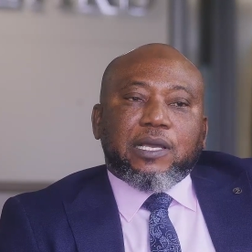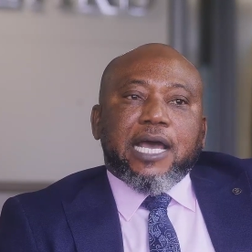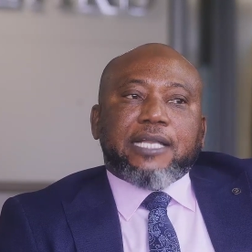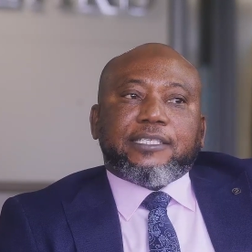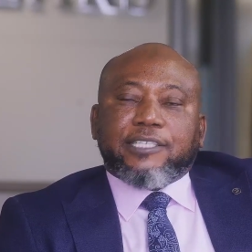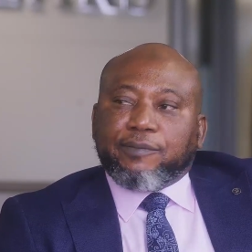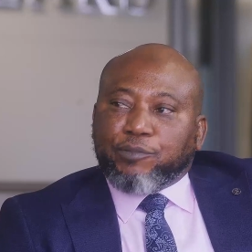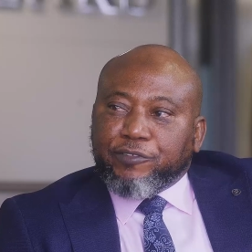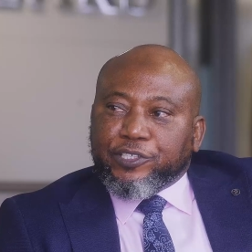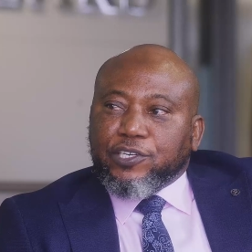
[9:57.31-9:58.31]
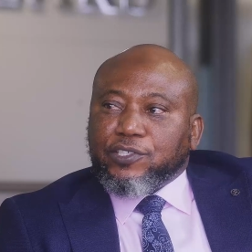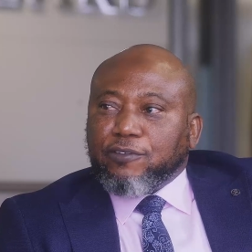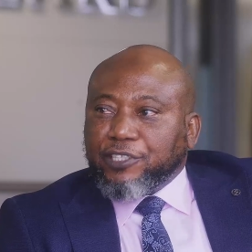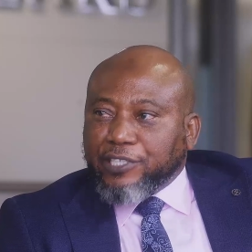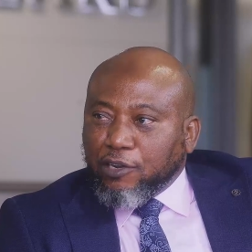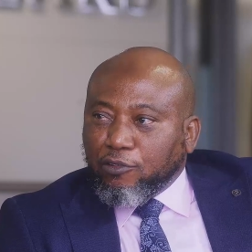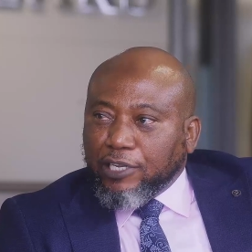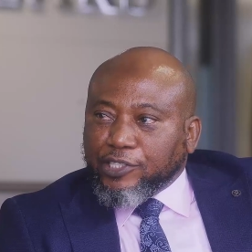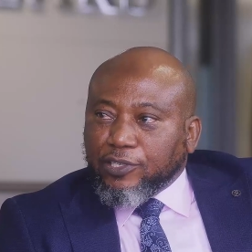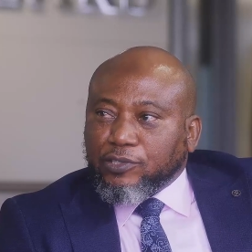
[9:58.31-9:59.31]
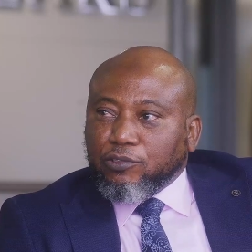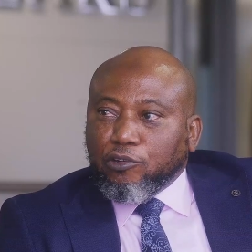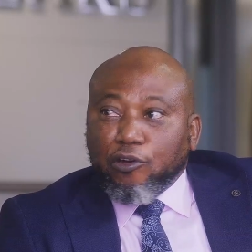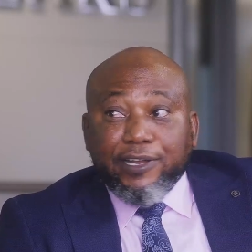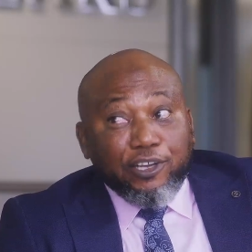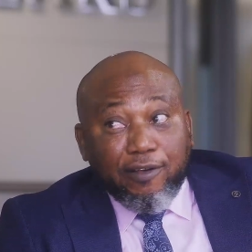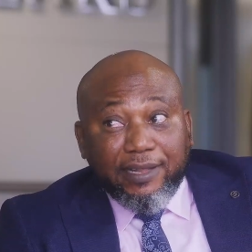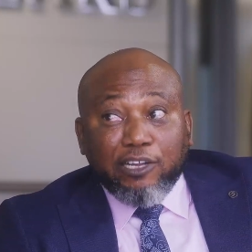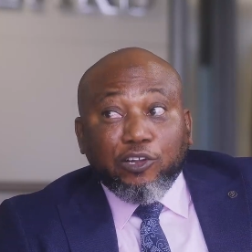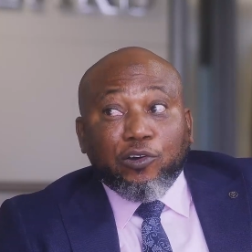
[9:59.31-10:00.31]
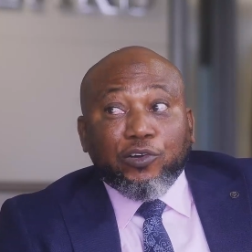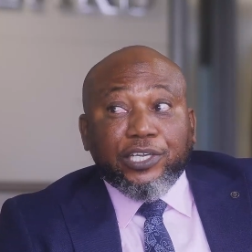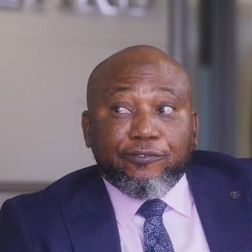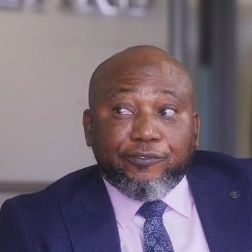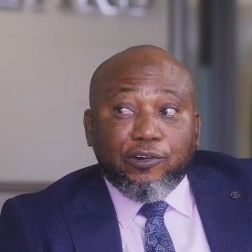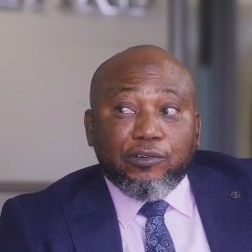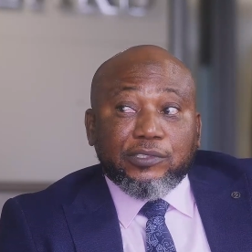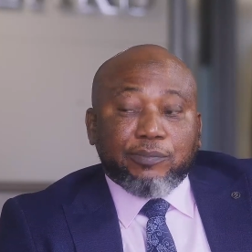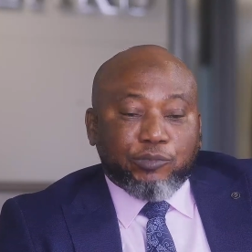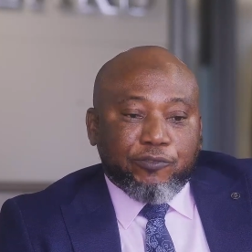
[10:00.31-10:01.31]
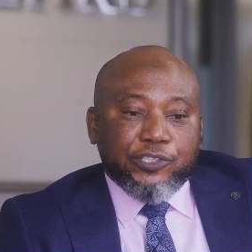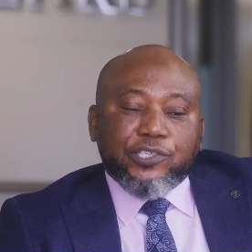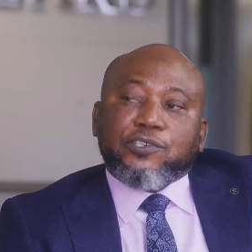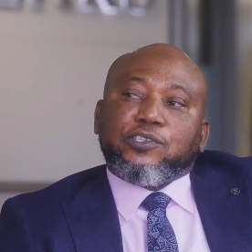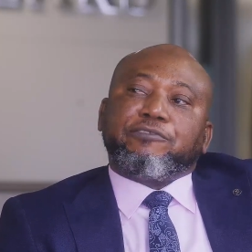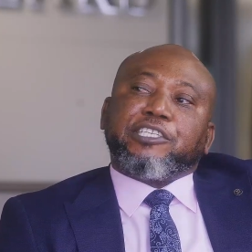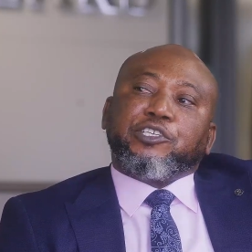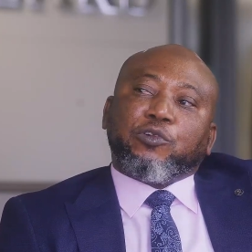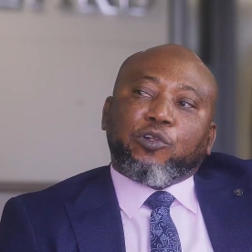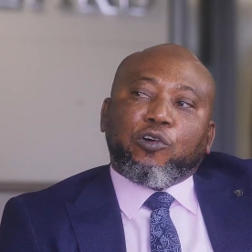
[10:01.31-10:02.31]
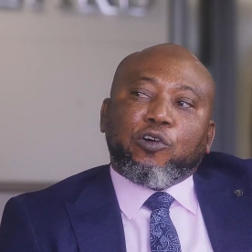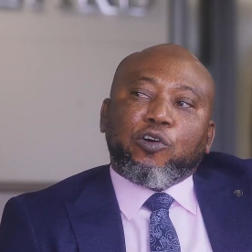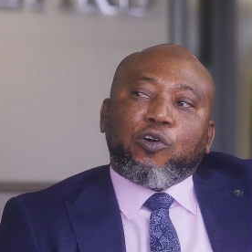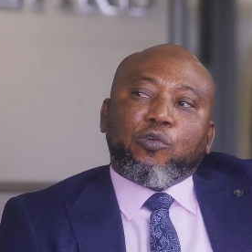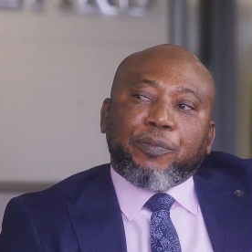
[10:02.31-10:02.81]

and the provisions of the regulations or the other law in force, the provisions of the new law will